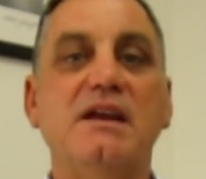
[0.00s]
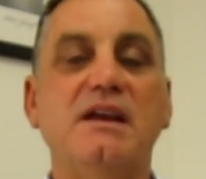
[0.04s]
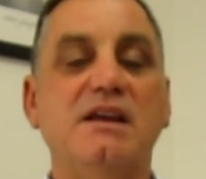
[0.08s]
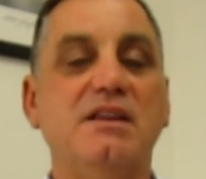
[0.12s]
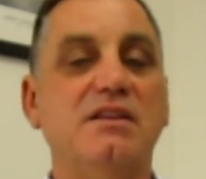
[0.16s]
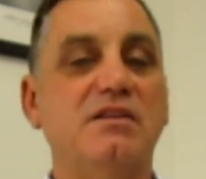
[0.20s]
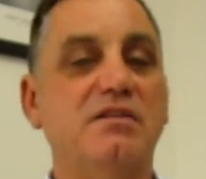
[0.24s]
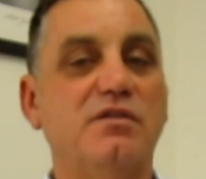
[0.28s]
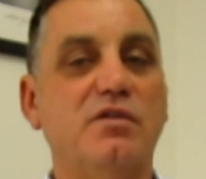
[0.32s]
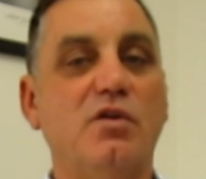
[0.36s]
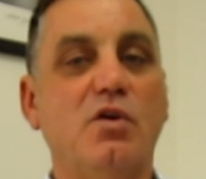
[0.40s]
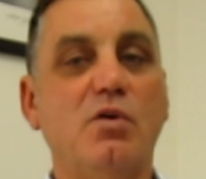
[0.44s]

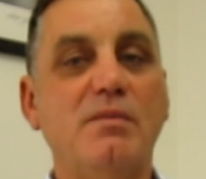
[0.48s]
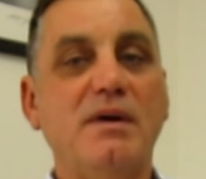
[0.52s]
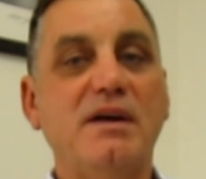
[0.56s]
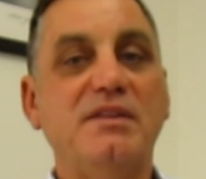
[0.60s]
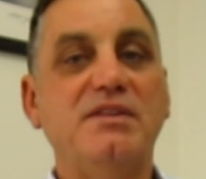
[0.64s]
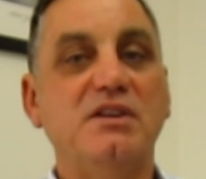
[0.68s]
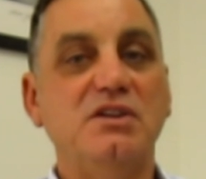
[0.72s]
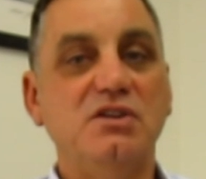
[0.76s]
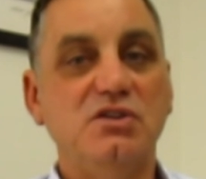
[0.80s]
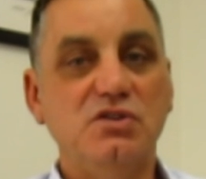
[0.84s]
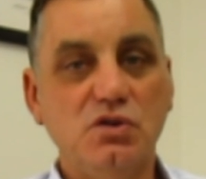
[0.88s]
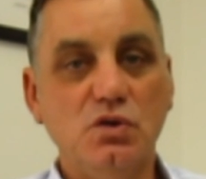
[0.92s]
in the
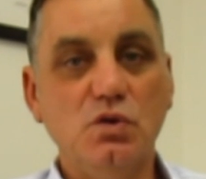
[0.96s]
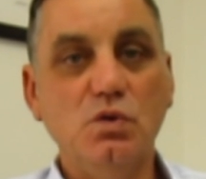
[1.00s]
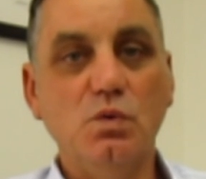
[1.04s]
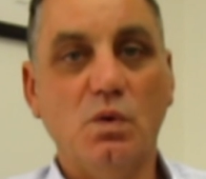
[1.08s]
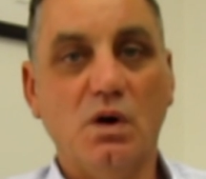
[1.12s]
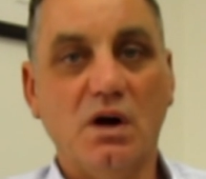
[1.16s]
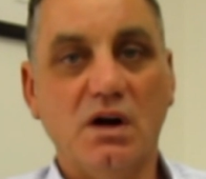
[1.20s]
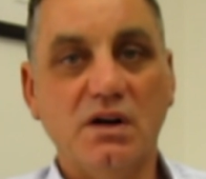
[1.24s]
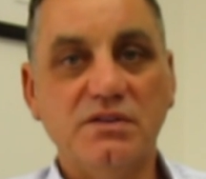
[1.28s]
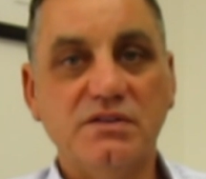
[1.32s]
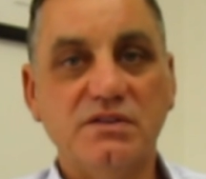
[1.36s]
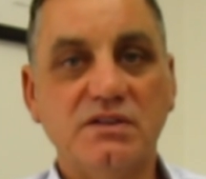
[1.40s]
format that you
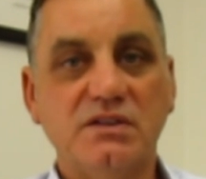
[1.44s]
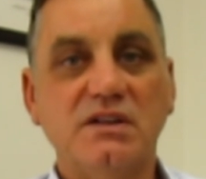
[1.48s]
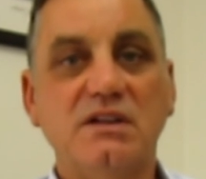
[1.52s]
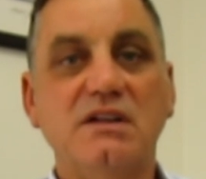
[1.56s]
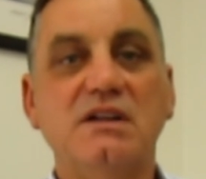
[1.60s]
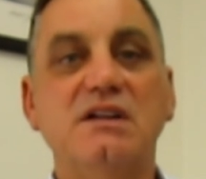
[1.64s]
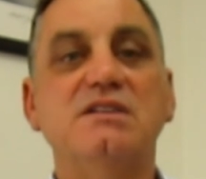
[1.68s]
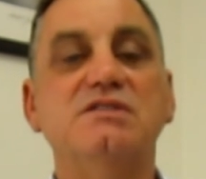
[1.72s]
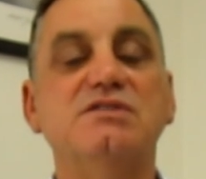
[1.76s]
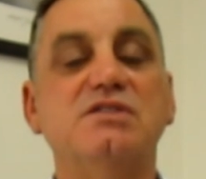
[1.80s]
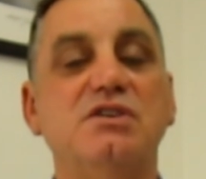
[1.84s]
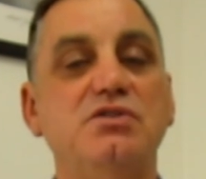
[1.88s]
want
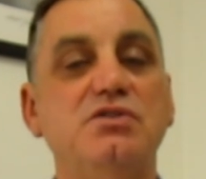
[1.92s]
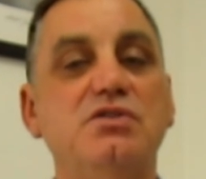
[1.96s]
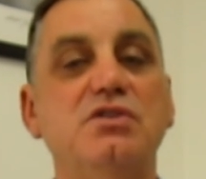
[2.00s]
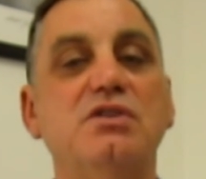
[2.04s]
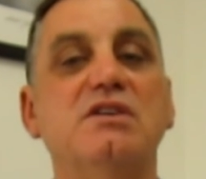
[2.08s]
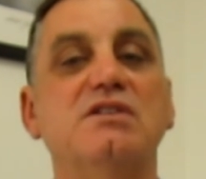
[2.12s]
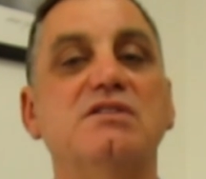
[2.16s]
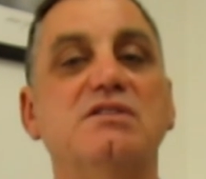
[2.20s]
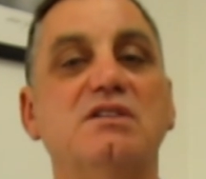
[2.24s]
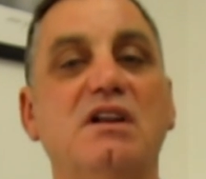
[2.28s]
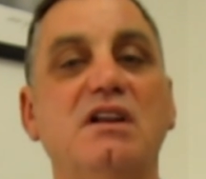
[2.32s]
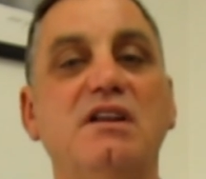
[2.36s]
so you
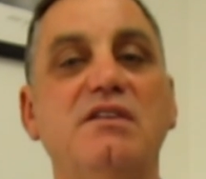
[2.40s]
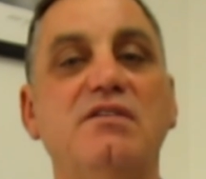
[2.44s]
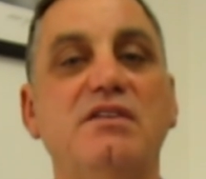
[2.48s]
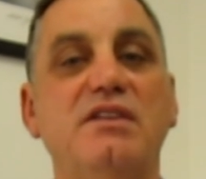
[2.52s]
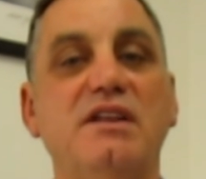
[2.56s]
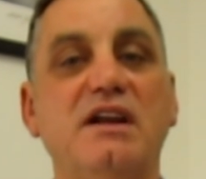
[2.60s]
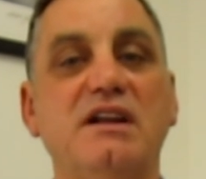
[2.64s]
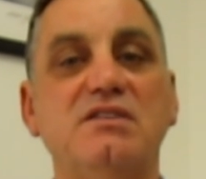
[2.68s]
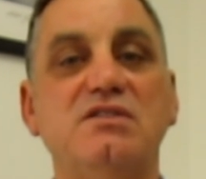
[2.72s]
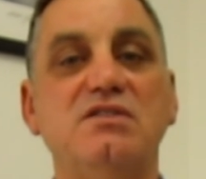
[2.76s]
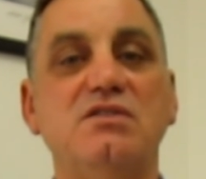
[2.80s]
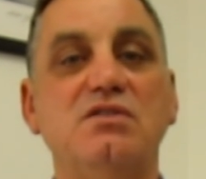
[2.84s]
can deliver
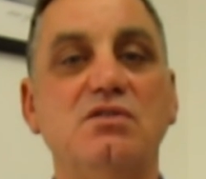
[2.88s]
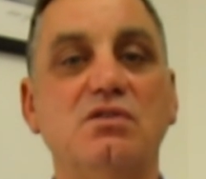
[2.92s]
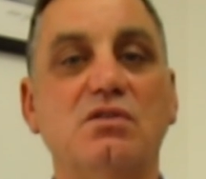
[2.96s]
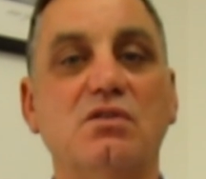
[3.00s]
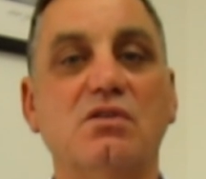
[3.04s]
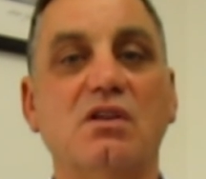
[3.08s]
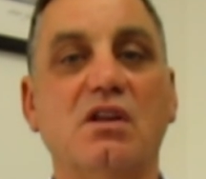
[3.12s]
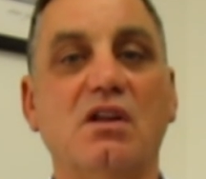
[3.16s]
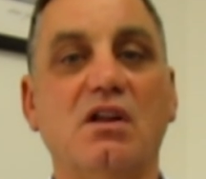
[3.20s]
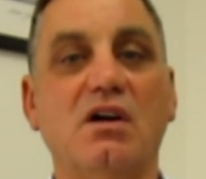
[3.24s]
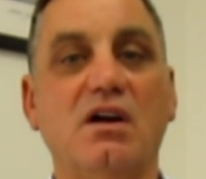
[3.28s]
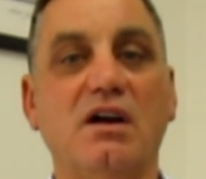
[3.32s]
that to
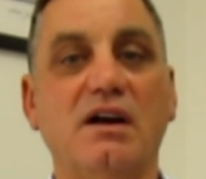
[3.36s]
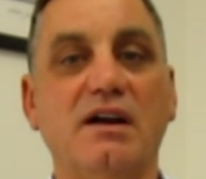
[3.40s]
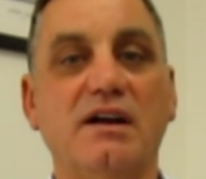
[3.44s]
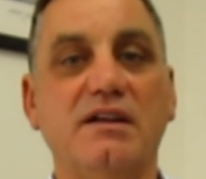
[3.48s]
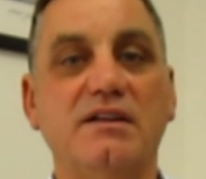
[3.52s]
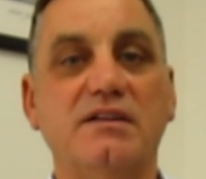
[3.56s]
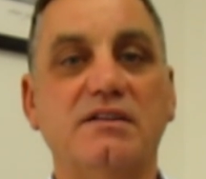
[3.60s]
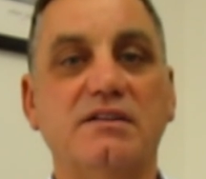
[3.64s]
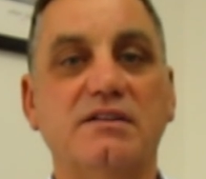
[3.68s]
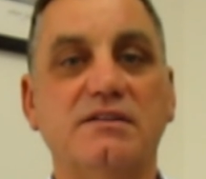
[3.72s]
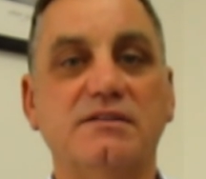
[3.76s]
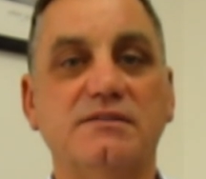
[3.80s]
your
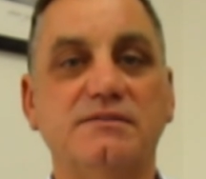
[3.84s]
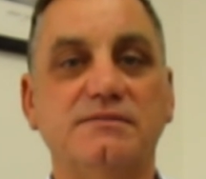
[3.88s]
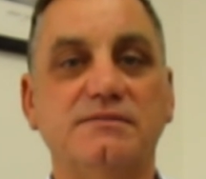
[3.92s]
client.